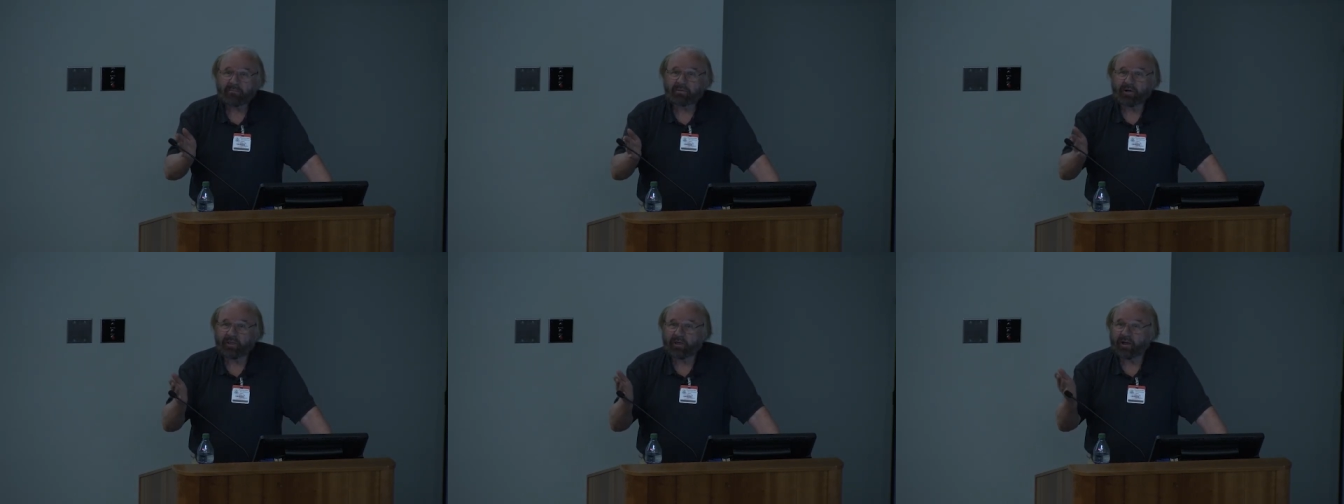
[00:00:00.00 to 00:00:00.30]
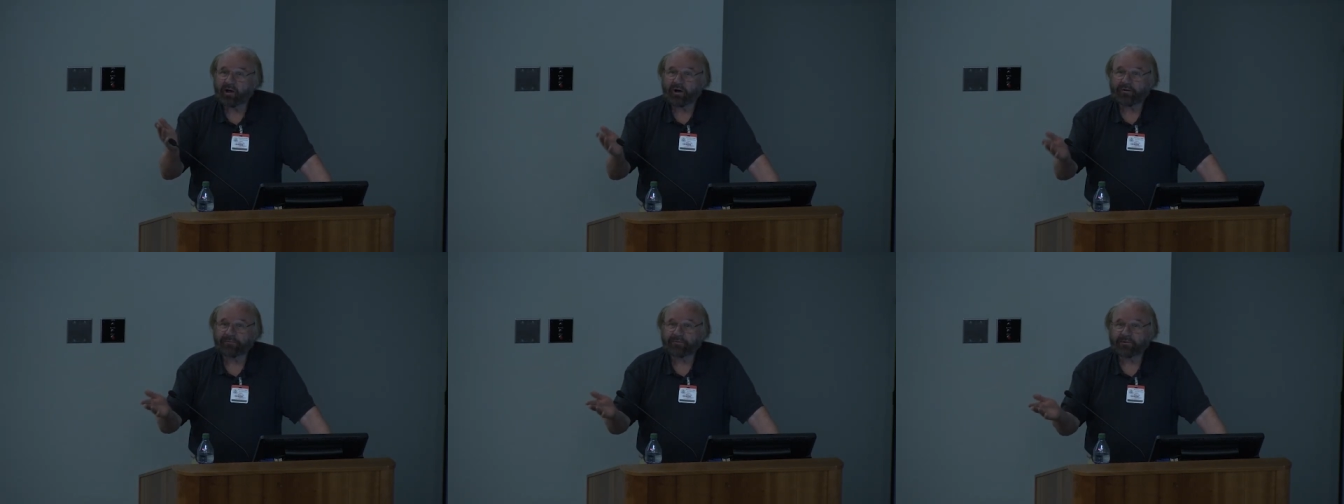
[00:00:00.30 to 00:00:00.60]
But
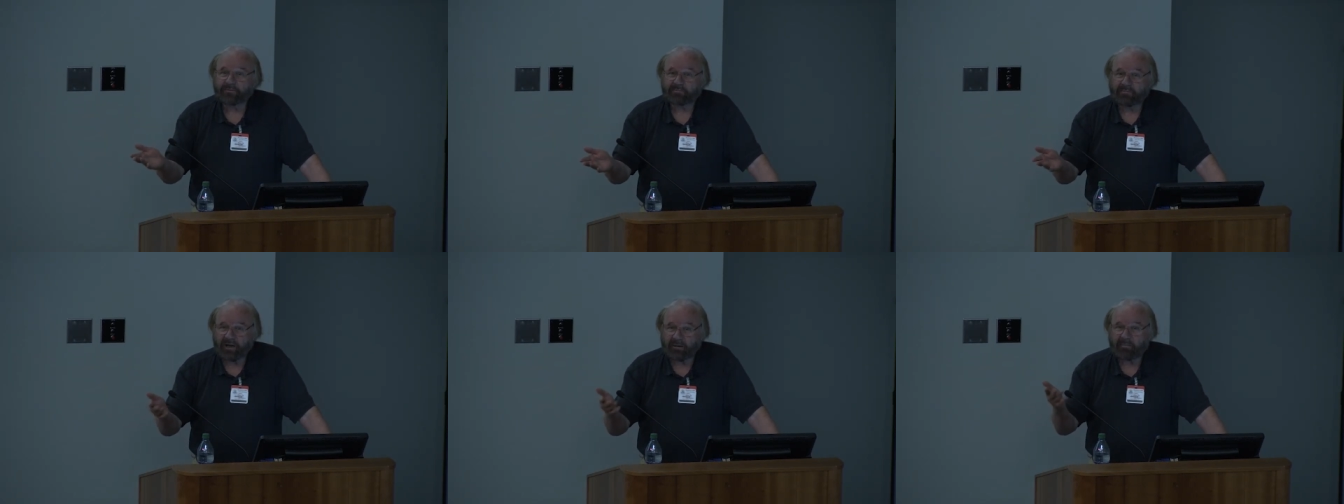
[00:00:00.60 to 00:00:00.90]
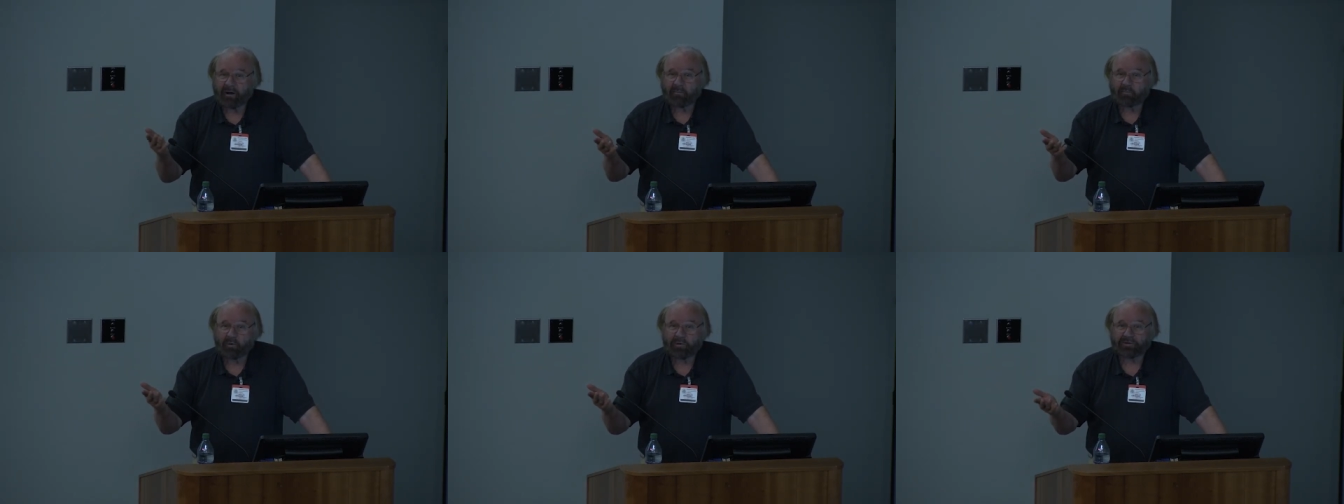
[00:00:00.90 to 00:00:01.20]
they often
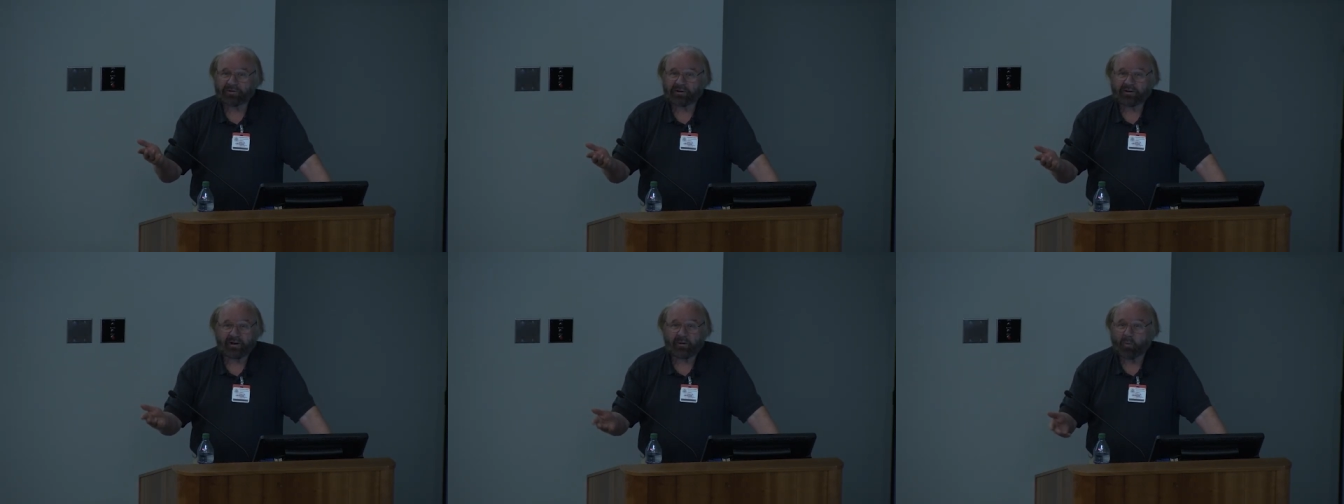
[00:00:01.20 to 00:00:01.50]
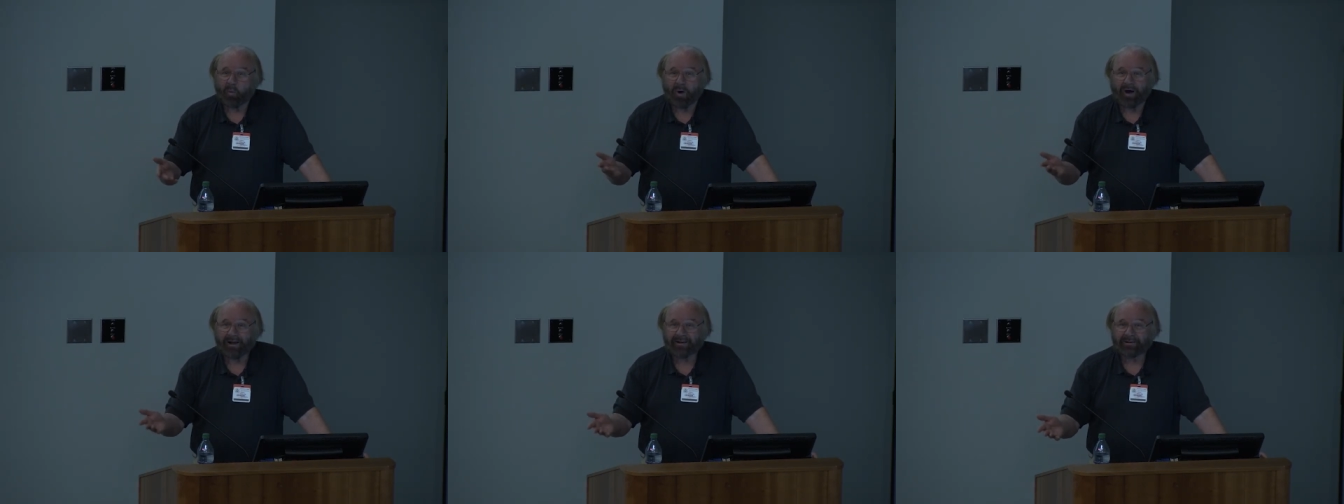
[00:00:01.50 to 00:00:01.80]
come up with things
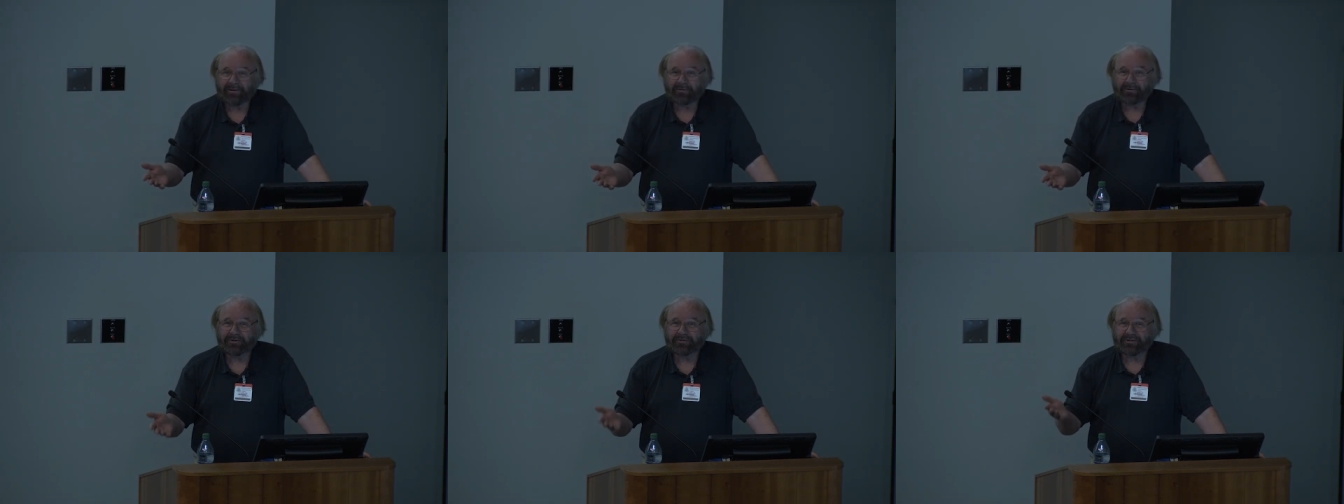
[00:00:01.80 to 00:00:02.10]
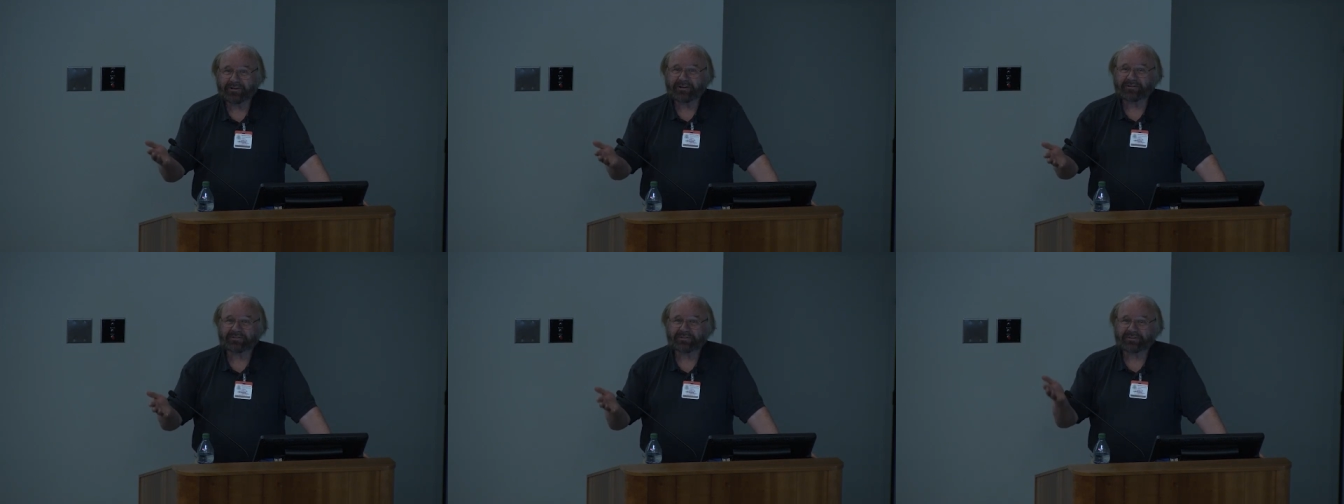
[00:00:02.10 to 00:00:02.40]
like, why don't you
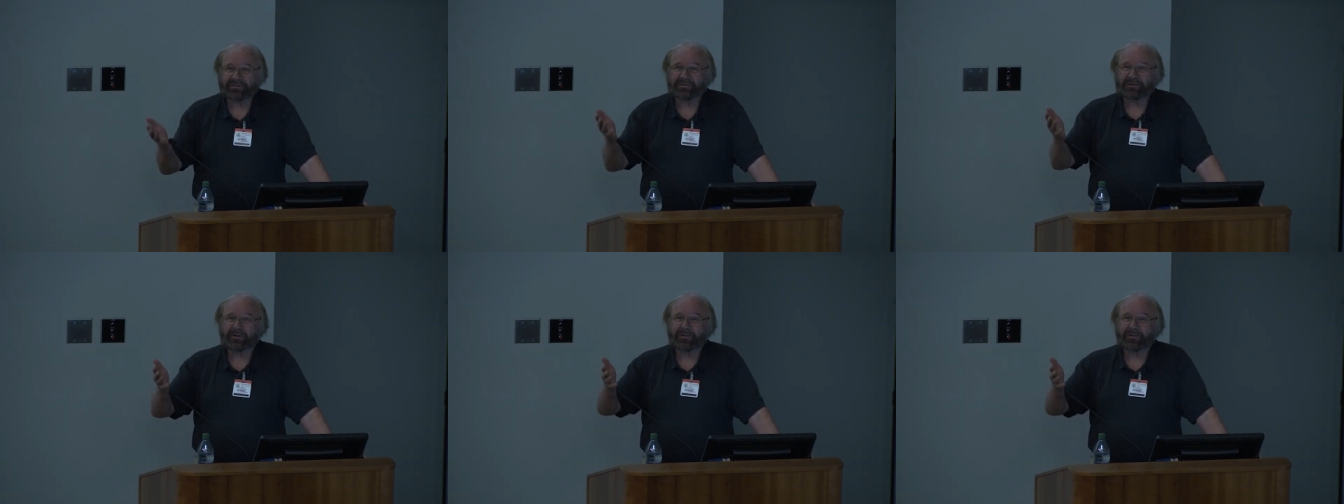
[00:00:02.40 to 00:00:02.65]
teach us,